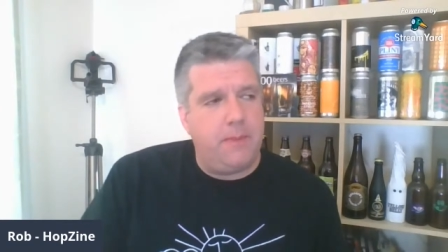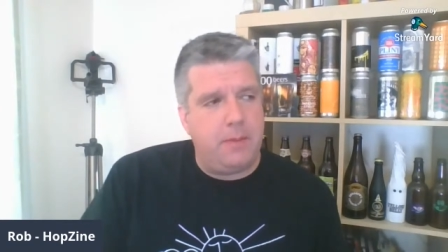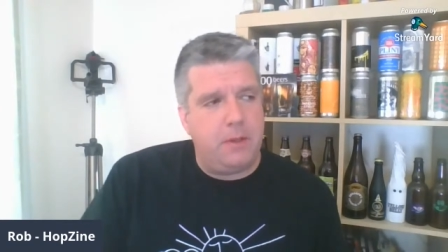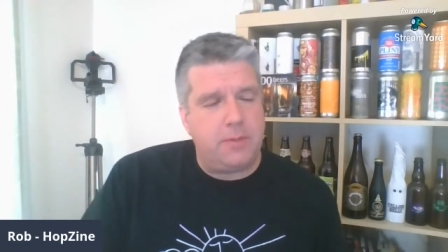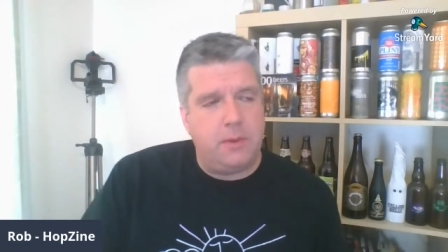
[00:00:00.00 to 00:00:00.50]

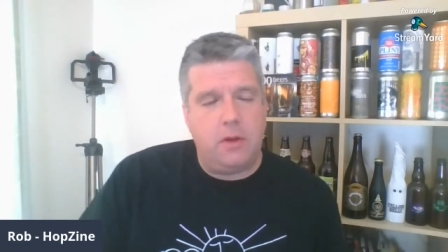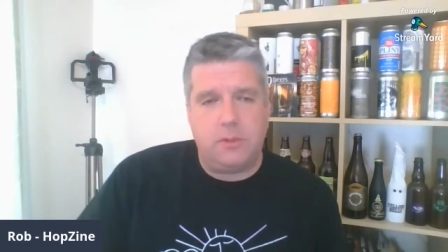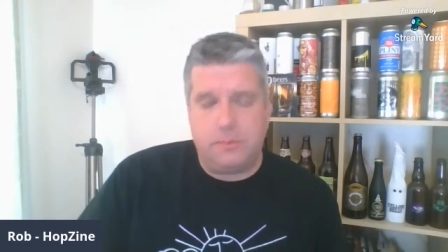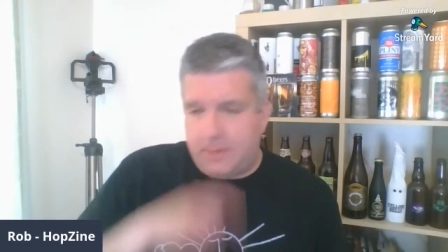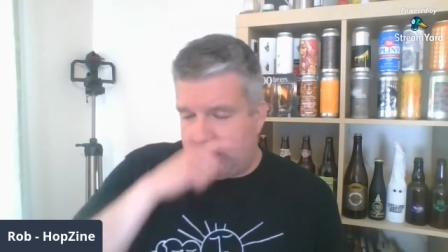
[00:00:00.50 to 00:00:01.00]
peanut butter
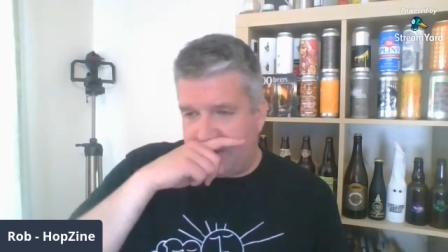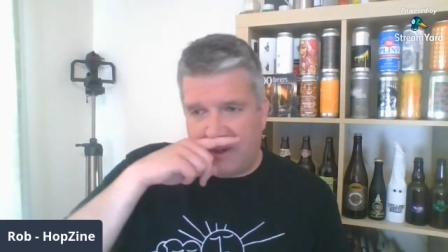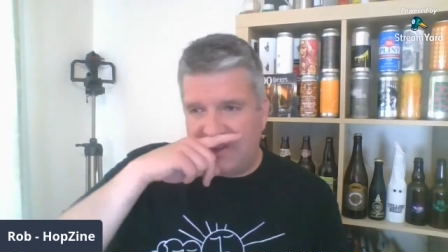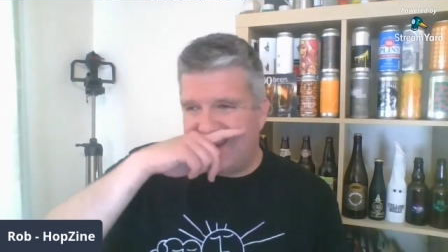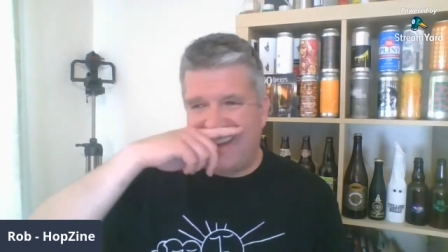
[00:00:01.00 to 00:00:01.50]

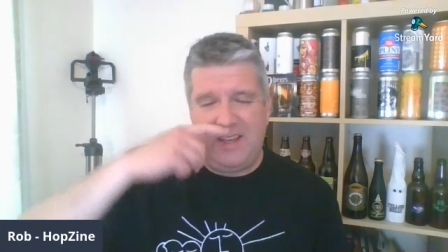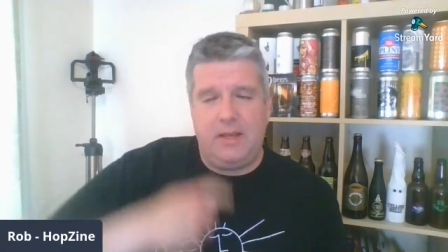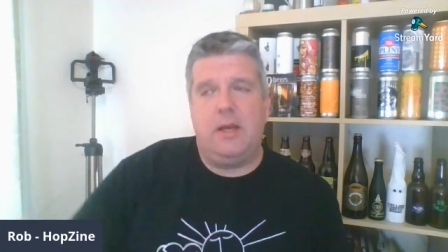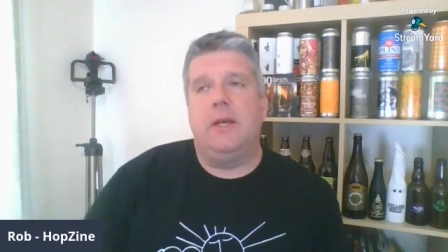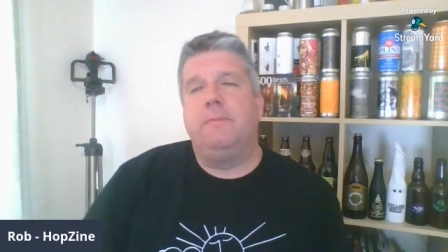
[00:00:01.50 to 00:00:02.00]
s'mores,
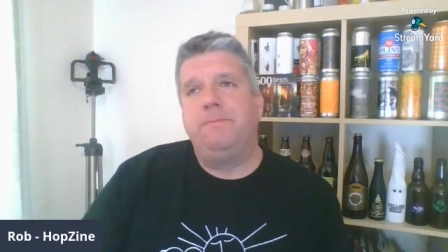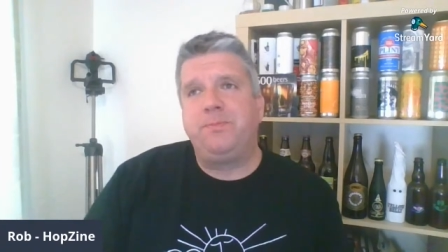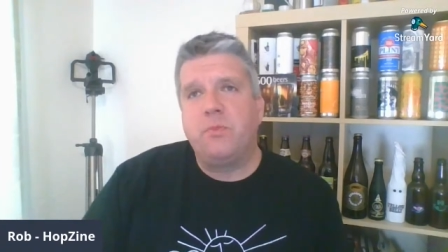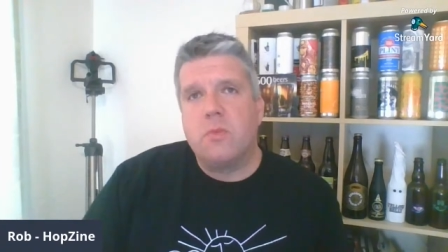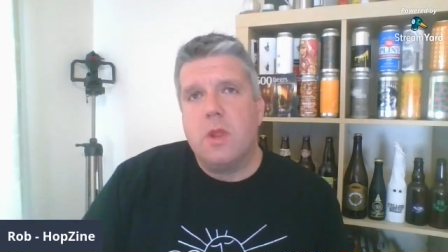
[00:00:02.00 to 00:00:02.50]
it's
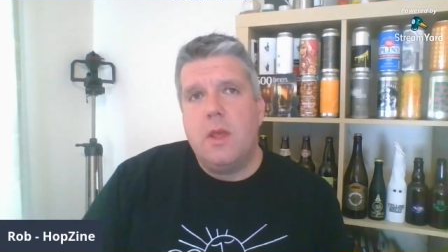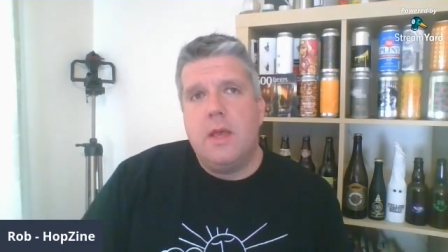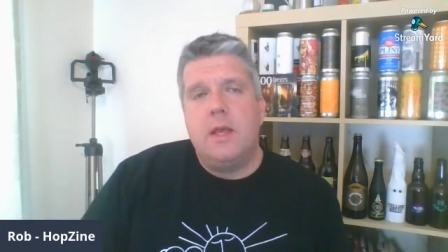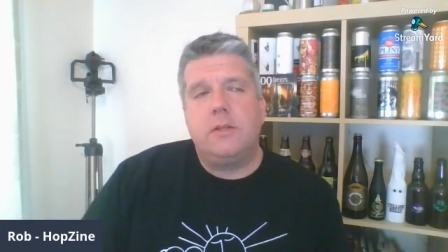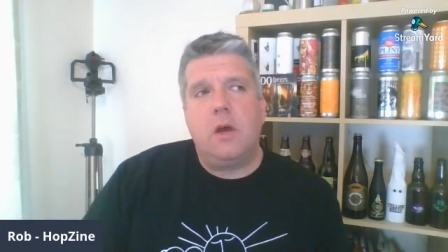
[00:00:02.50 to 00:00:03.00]

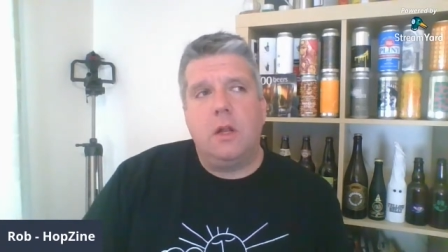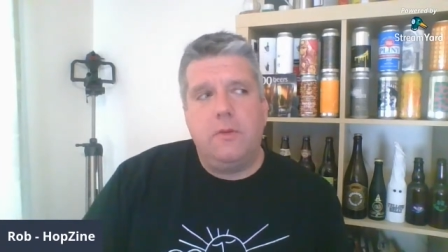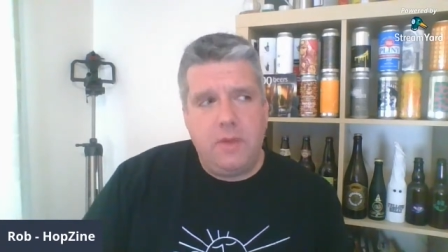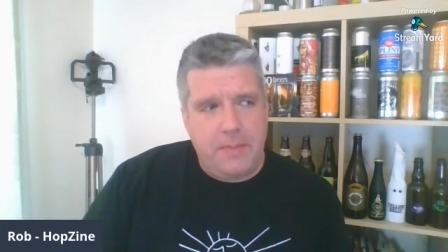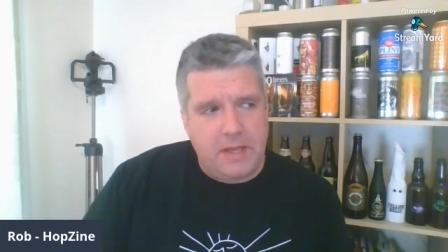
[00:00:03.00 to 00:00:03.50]
got a
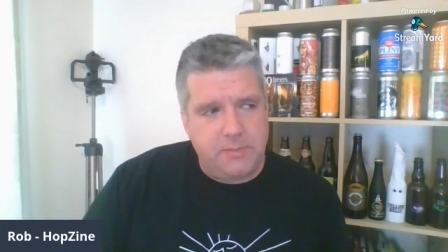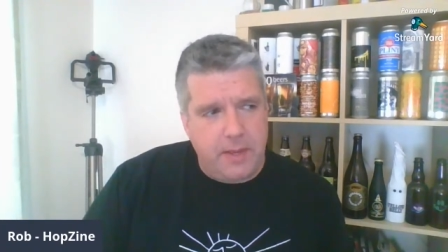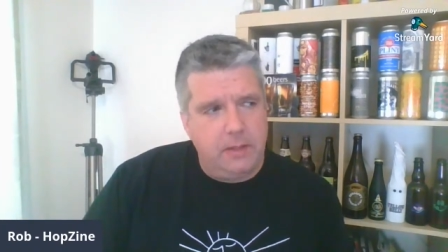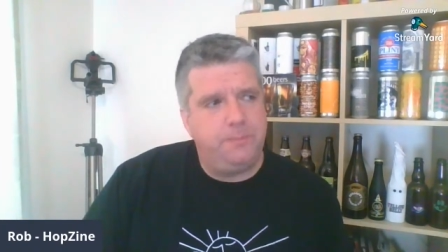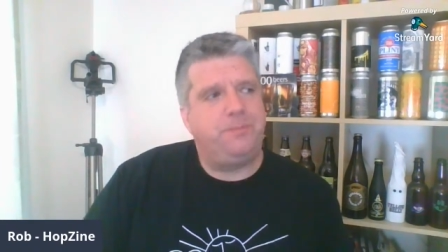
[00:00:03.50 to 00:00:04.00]
lovely base
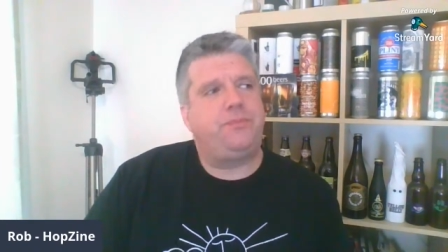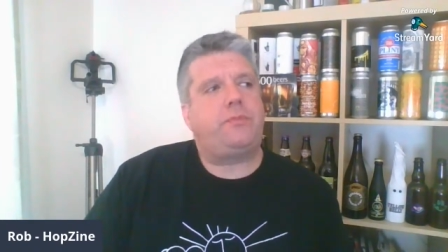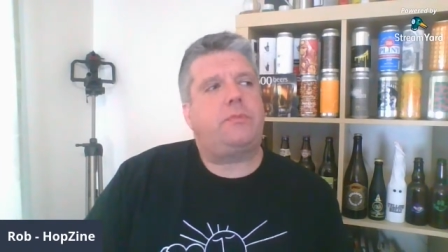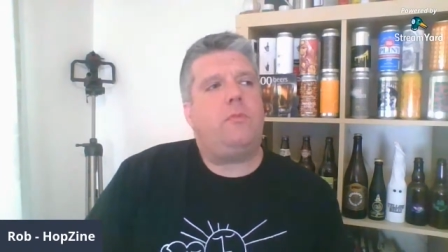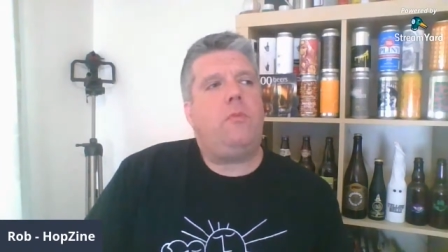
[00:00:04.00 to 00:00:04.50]
beer,
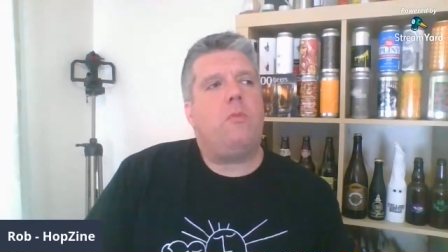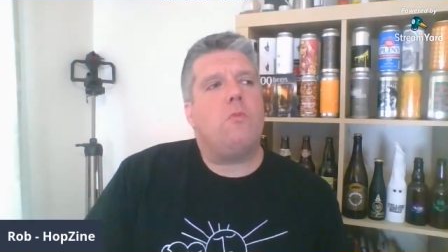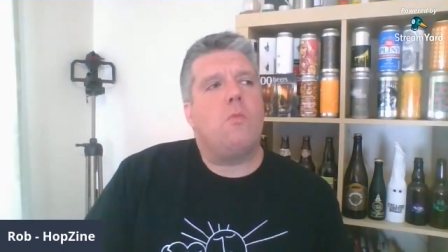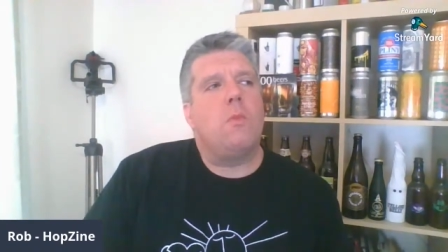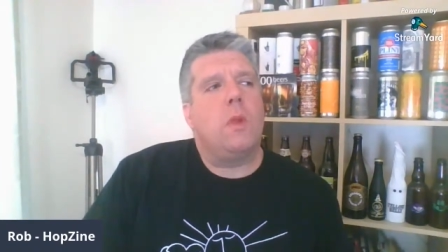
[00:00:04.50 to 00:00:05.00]

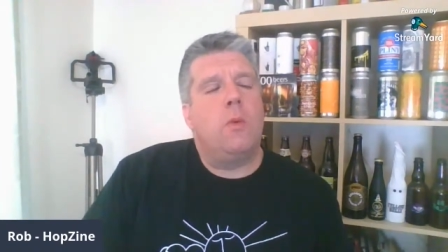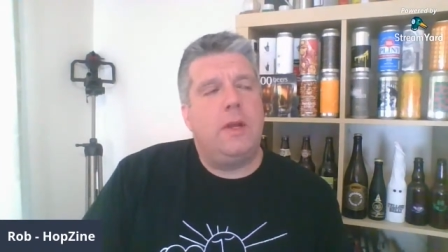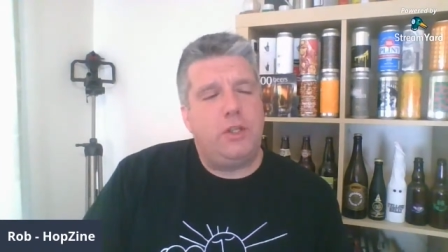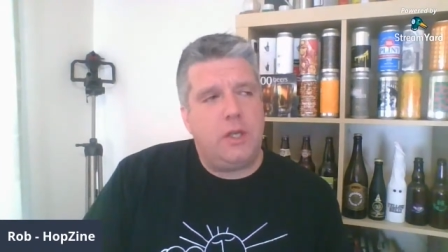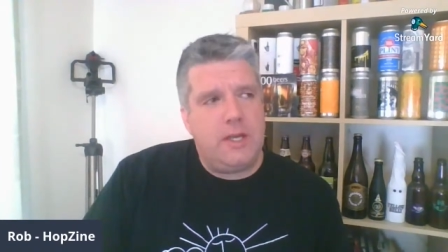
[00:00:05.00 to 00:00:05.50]

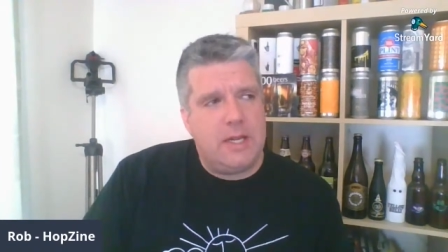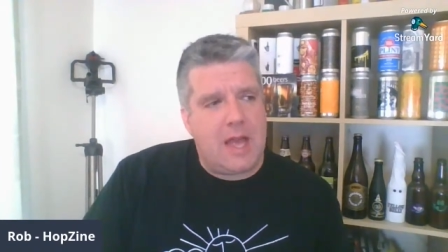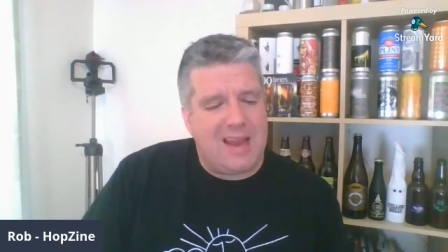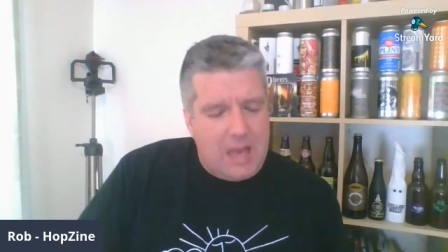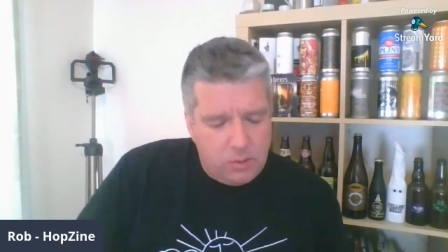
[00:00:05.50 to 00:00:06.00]
which
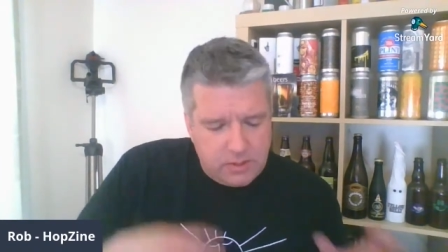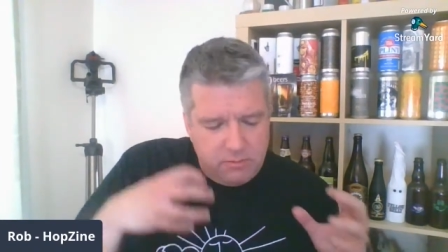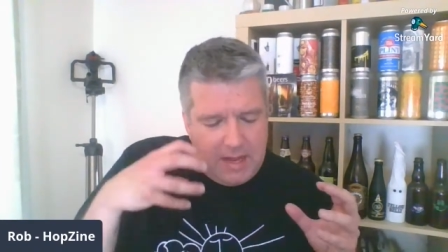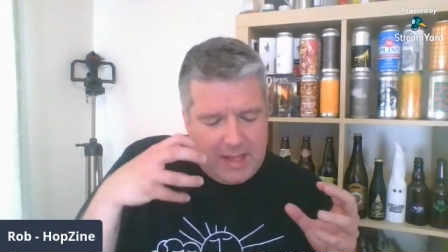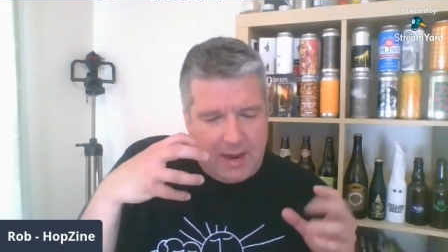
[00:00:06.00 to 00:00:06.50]
allows
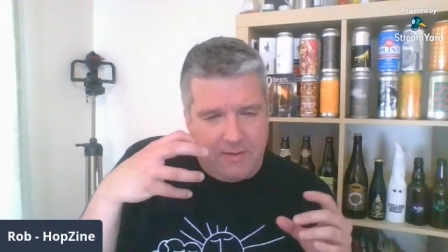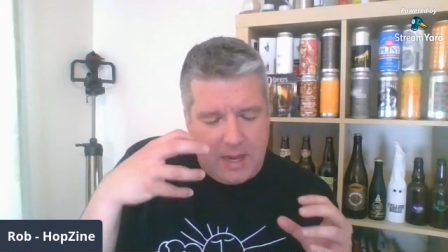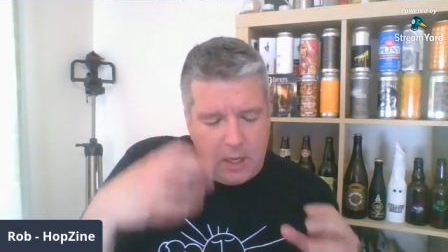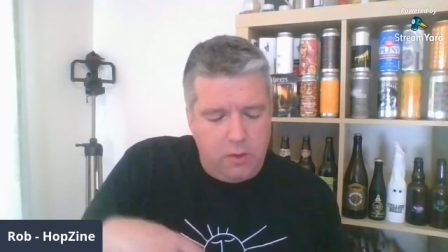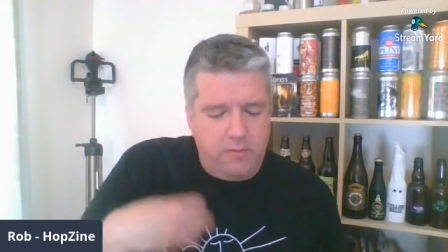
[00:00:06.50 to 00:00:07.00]
a real kind of
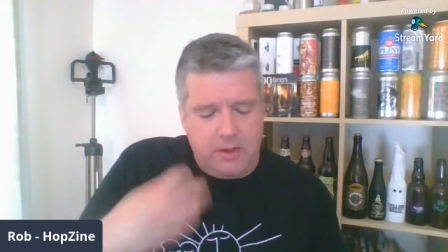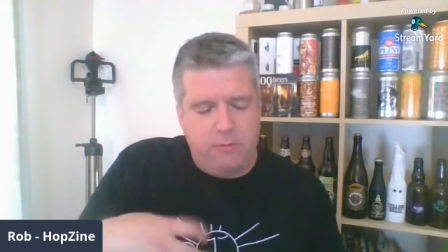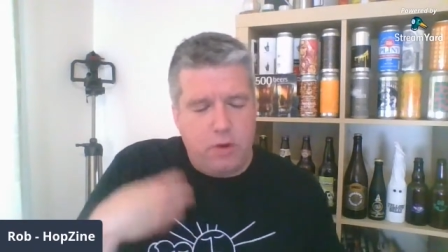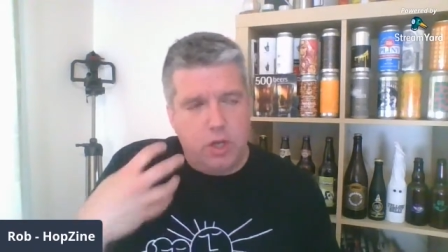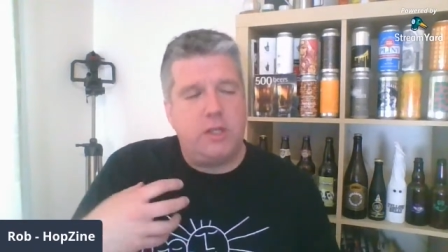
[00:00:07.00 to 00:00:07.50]
like
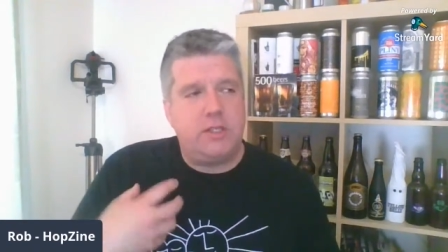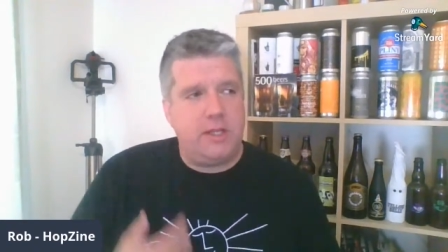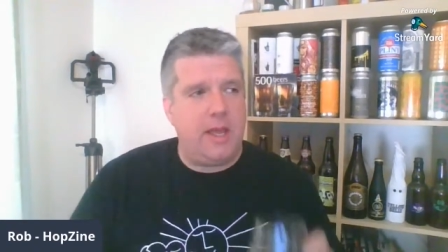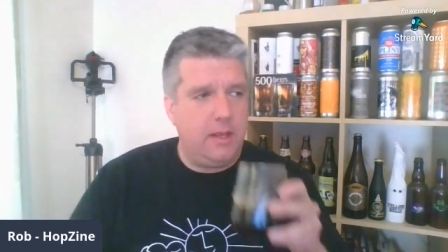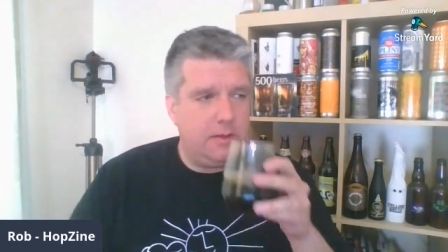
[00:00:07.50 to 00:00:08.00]
lovely
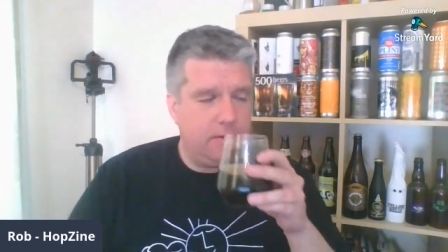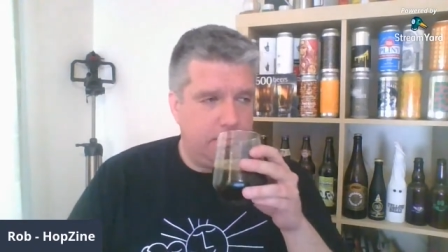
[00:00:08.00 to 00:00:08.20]
roasty.